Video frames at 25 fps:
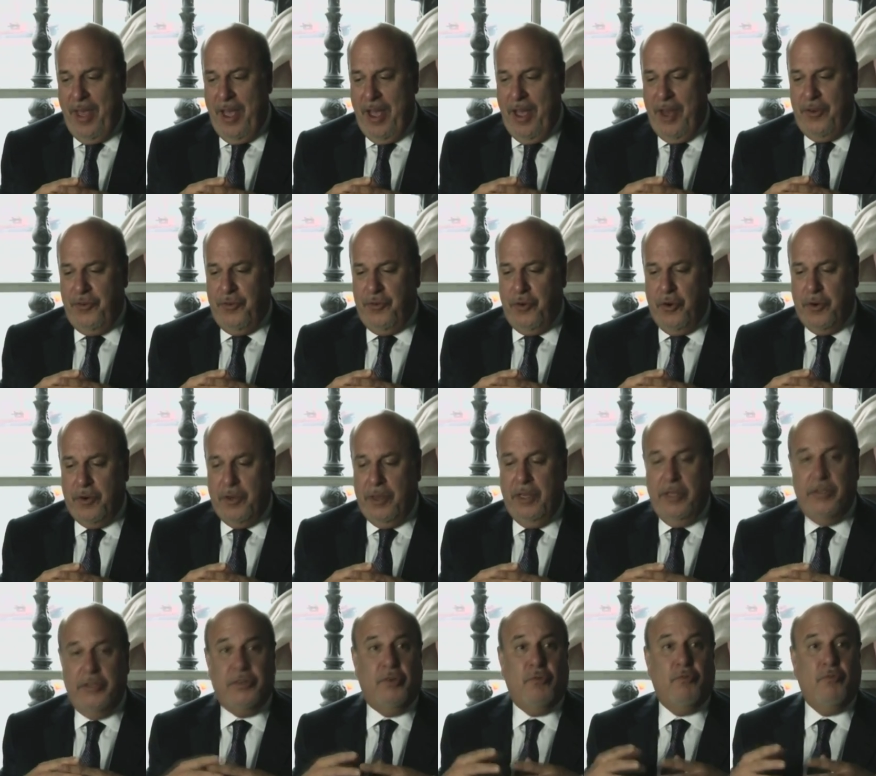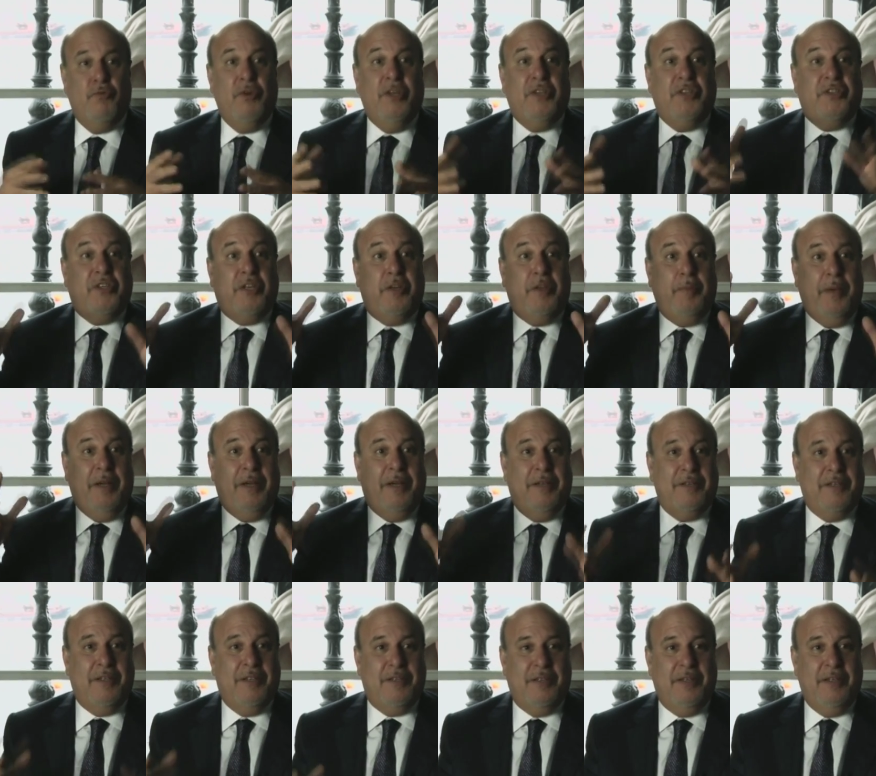and Turkey is a risk
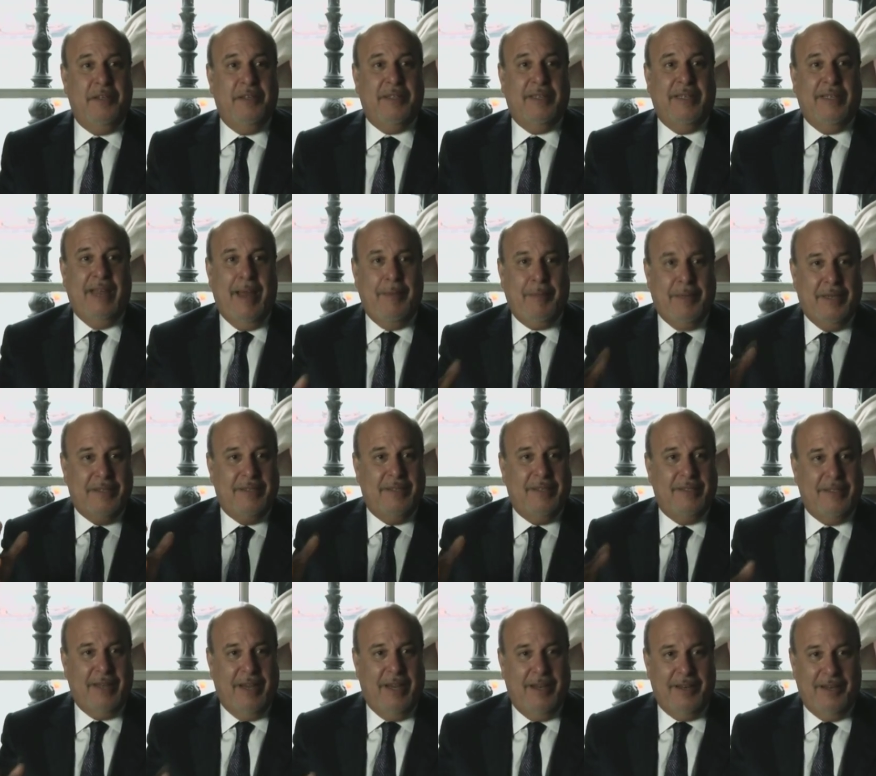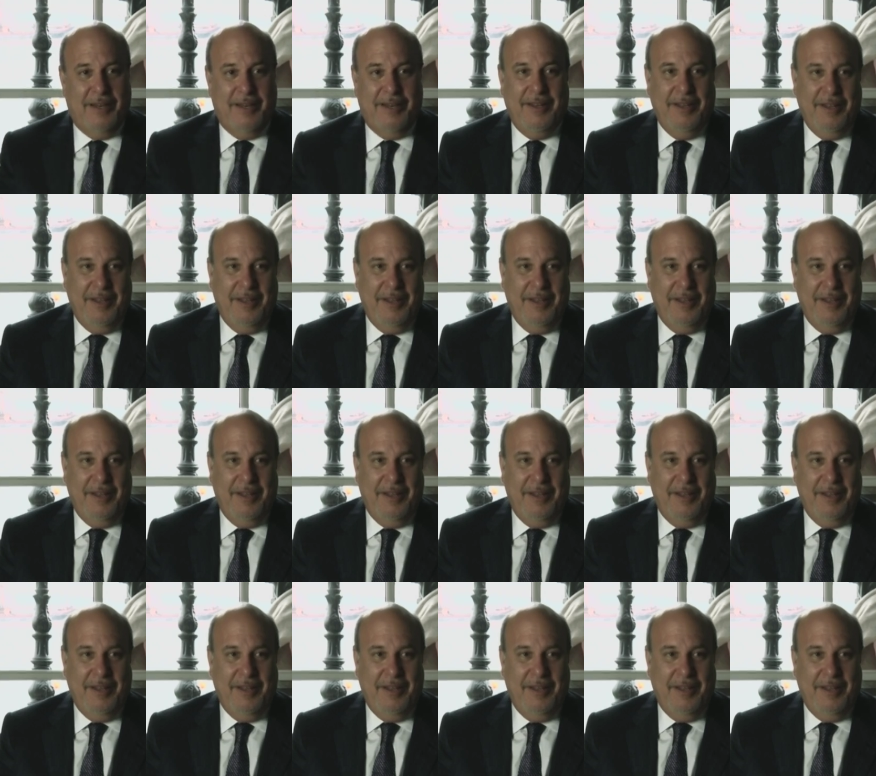because it's an Islamic society.